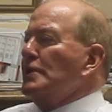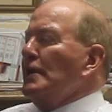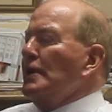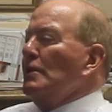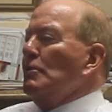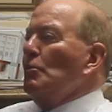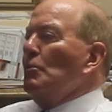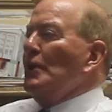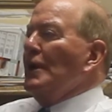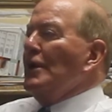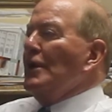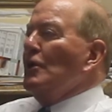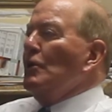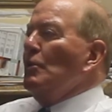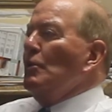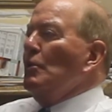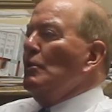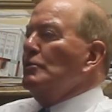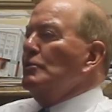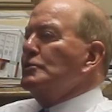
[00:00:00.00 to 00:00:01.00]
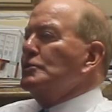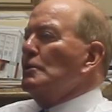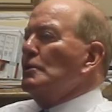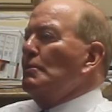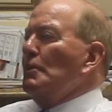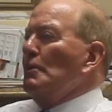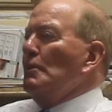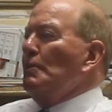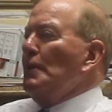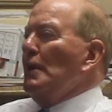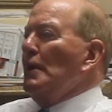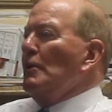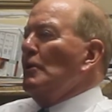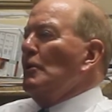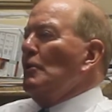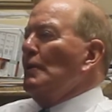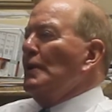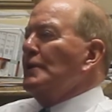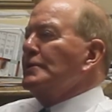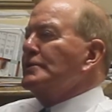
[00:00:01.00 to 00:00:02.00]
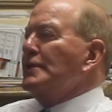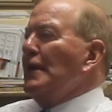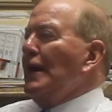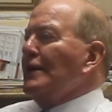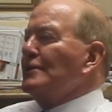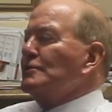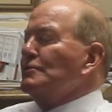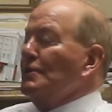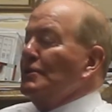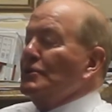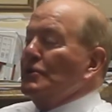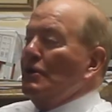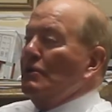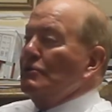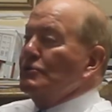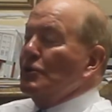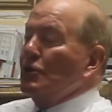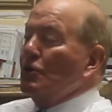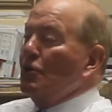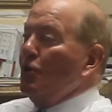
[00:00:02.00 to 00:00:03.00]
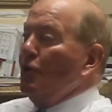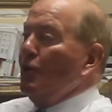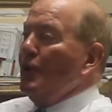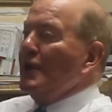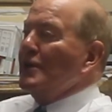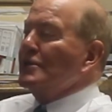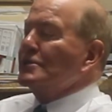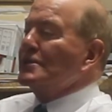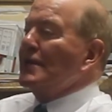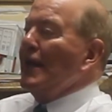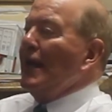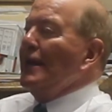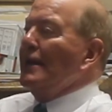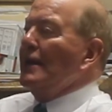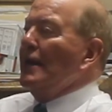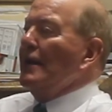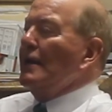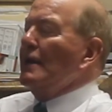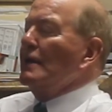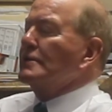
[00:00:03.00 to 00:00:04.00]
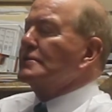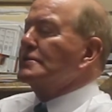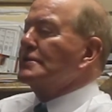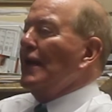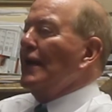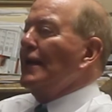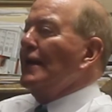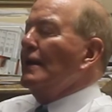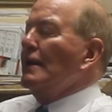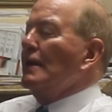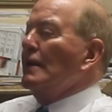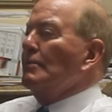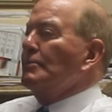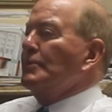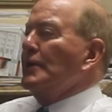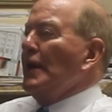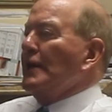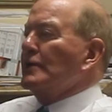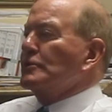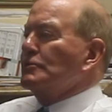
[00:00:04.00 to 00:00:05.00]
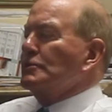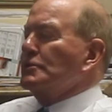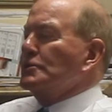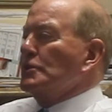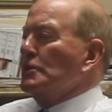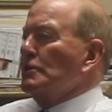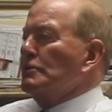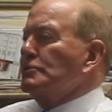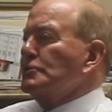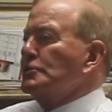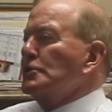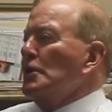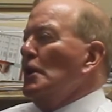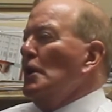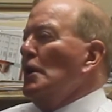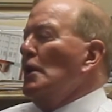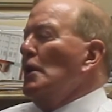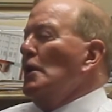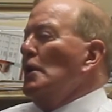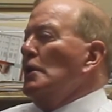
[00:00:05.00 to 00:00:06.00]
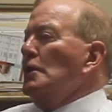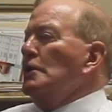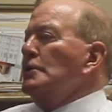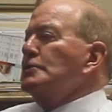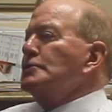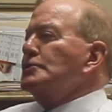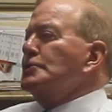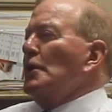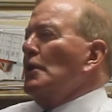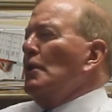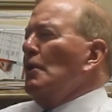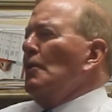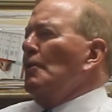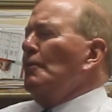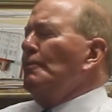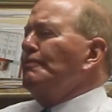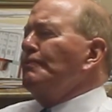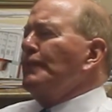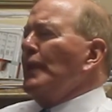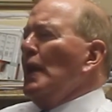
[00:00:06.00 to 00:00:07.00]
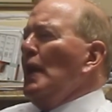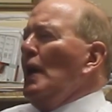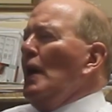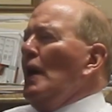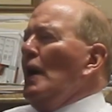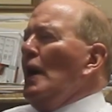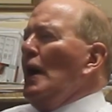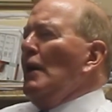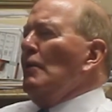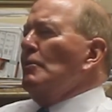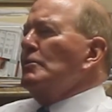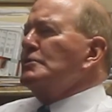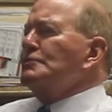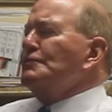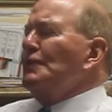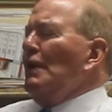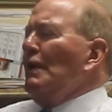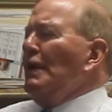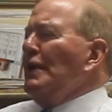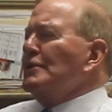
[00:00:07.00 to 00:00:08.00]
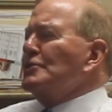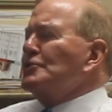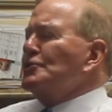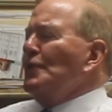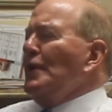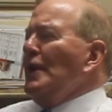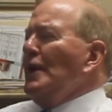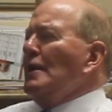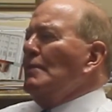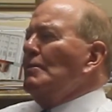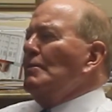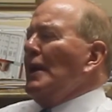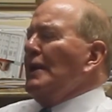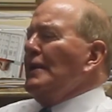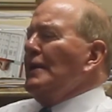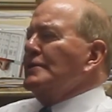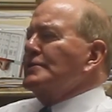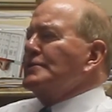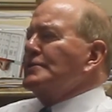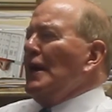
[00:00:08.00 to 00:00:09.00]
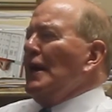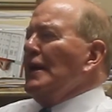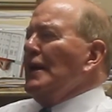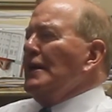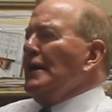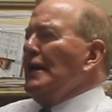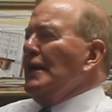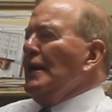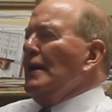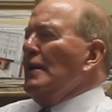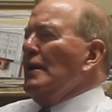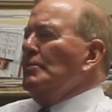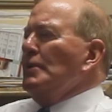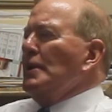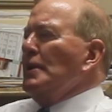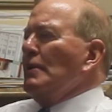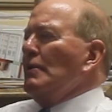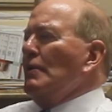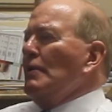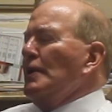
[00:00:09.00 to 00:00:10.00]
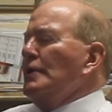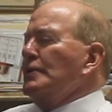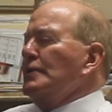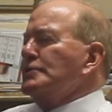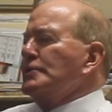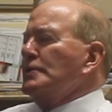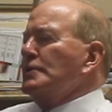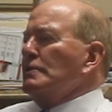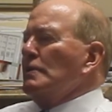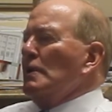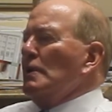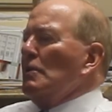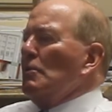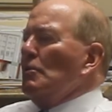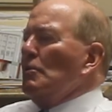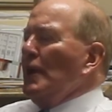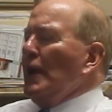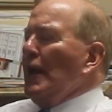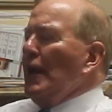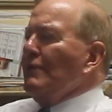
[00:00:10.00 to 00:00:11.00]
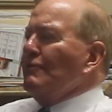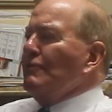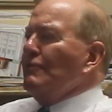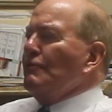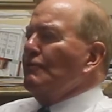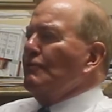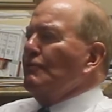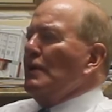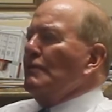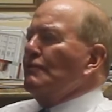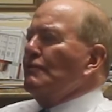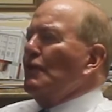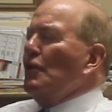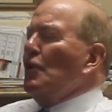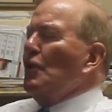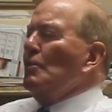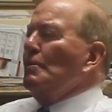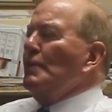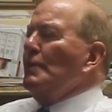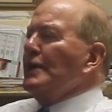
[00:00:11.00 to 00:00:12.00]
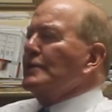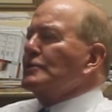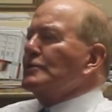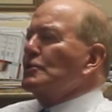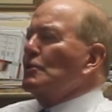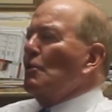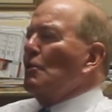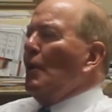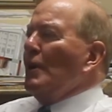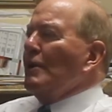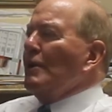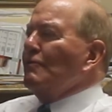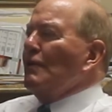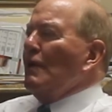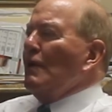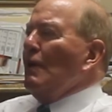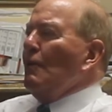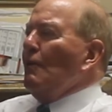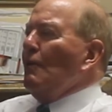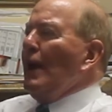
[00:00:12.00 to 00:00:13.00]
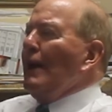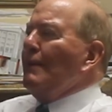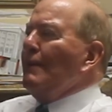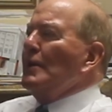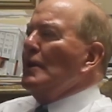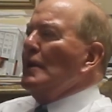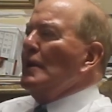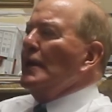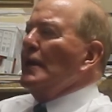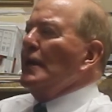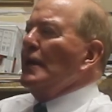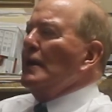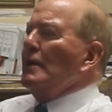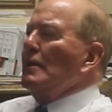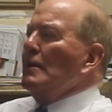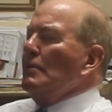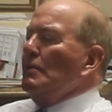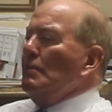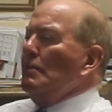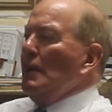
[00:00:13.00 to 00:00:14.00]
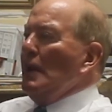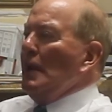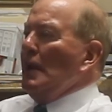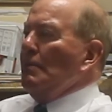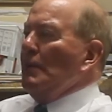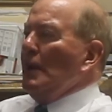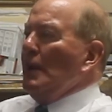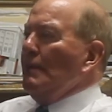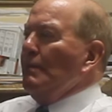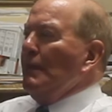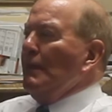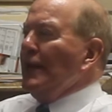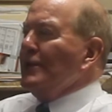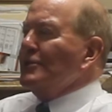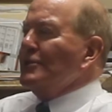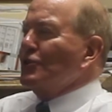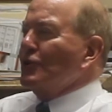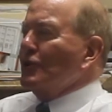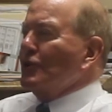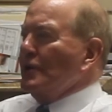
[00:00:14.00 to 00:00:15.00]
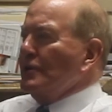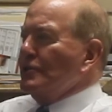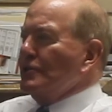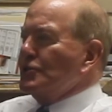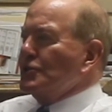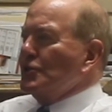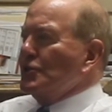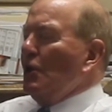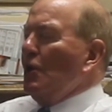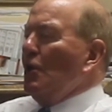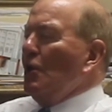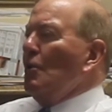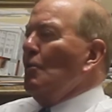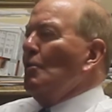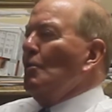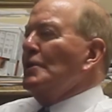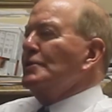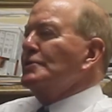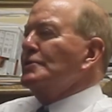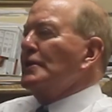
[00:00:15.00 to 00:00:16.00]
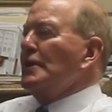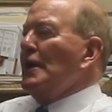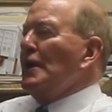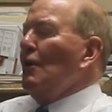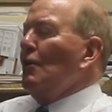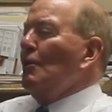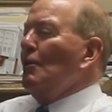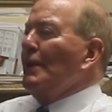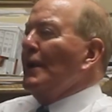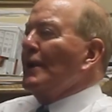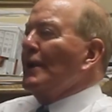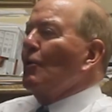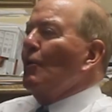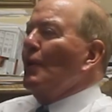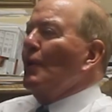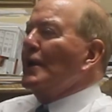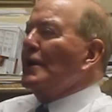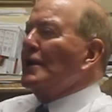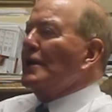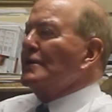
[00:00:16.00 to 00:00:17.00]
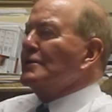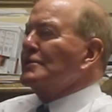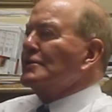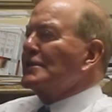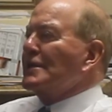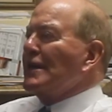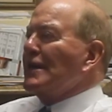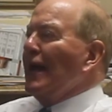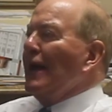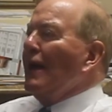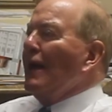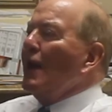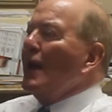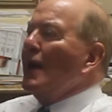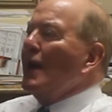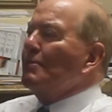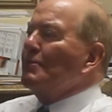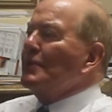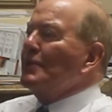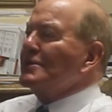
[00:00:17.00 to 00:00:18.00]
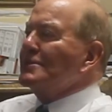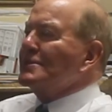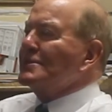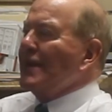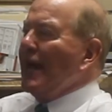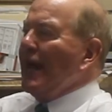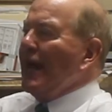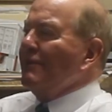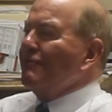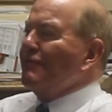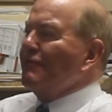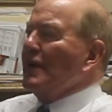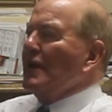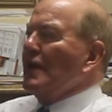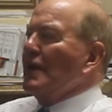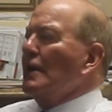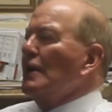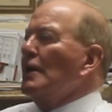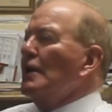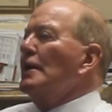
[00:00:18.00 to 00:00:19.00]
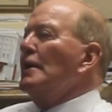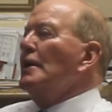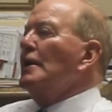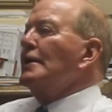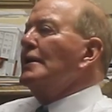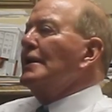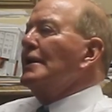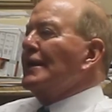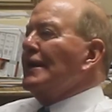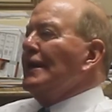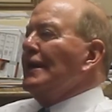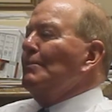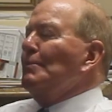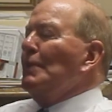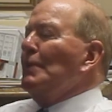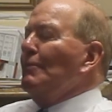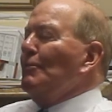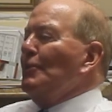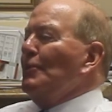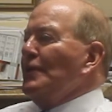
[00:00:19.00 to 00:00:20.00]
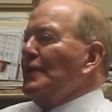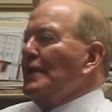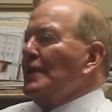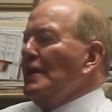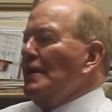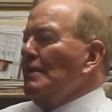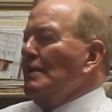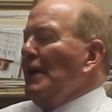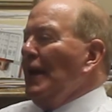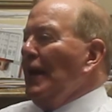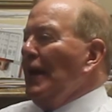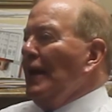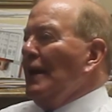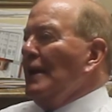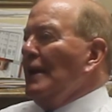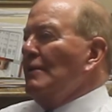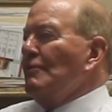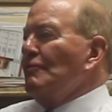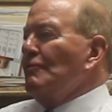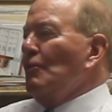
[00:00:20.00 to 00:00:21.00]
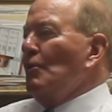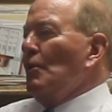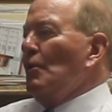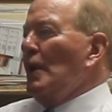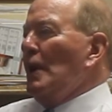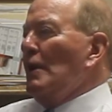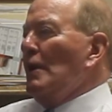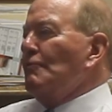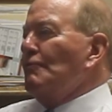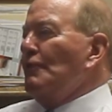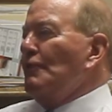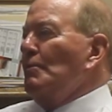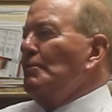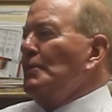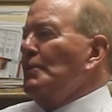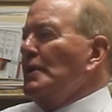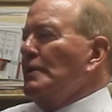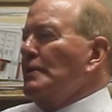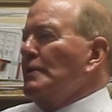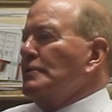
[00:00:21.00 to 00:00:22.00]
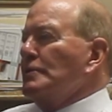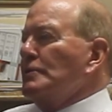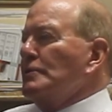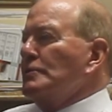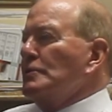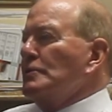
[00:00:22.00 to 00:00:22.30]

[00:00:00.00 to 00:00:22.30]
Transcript: that we use to prepare U.S. tax returns, including state income tax returns. So I was very intrigued by this idea because we have a firm that's growing very rapidly, and my major concern was how am I going to scale up the staffing to keep up with the demand for our Firpta